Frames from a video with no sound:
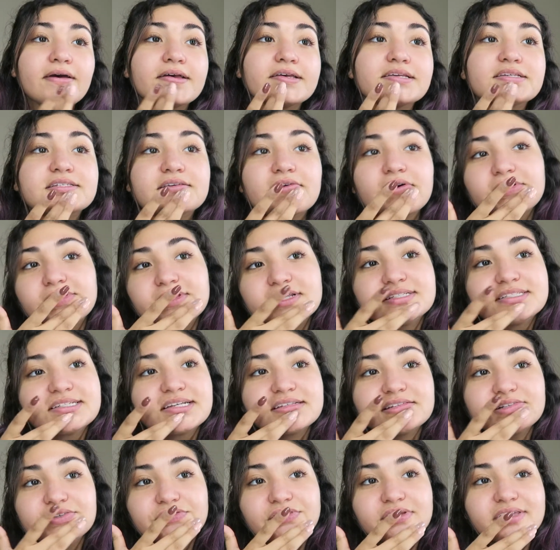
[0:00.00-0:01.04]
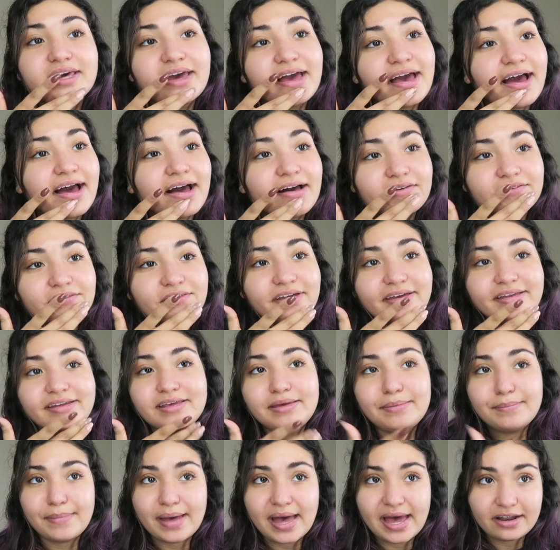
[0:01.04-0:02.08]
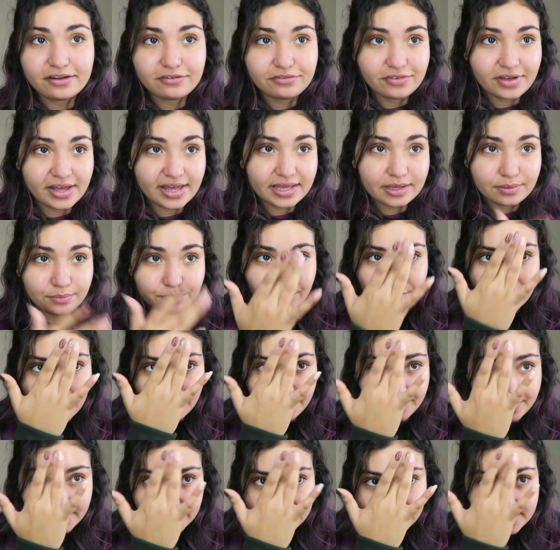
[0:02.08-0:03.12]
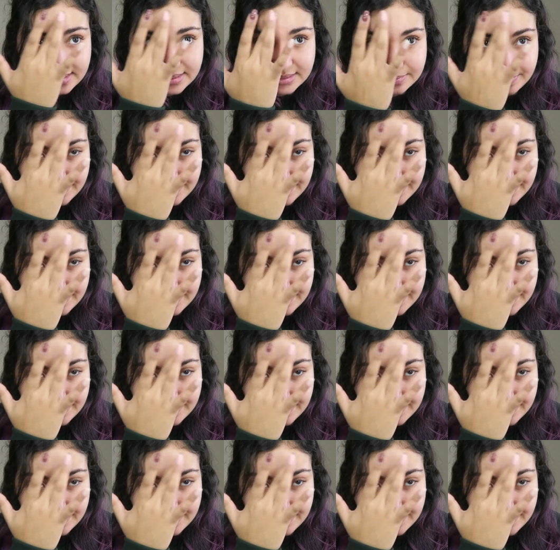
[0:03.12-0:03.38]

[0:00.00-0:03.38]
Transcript: So this doesn't really have any mattifying properties,